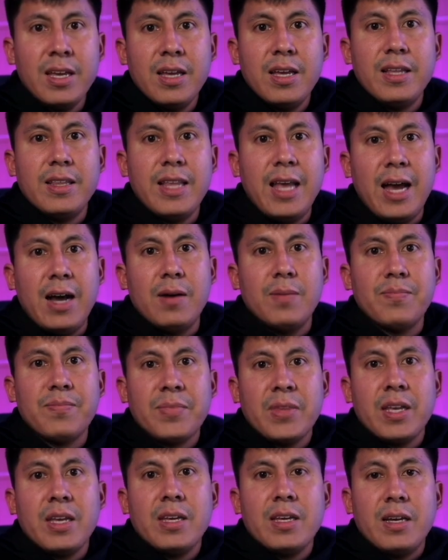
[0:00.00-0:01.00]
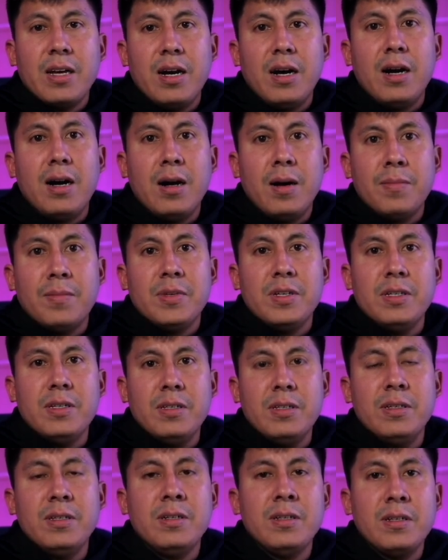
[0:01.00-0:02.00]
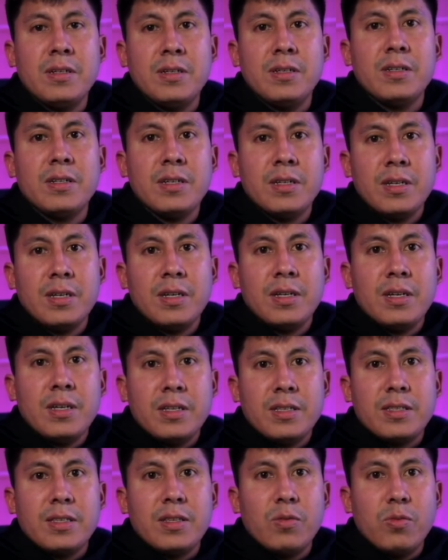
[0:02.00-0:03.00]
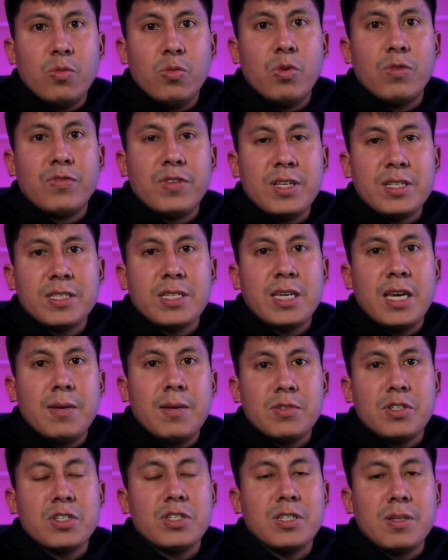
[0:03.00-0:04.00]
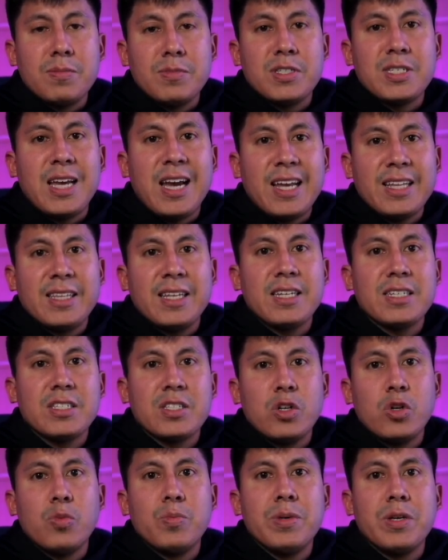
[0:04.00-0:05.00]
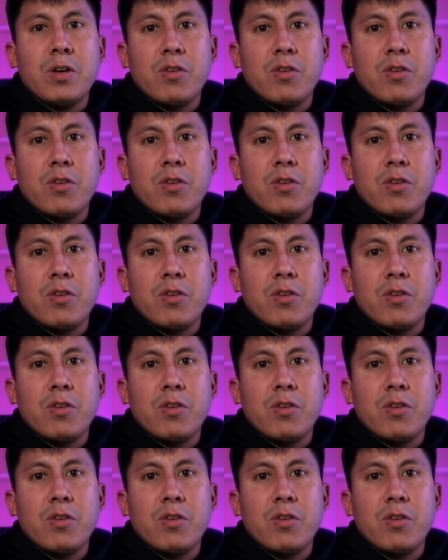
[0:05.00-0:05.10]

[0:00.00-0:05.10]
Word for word: Now, um, with this game, just some side things, there will be a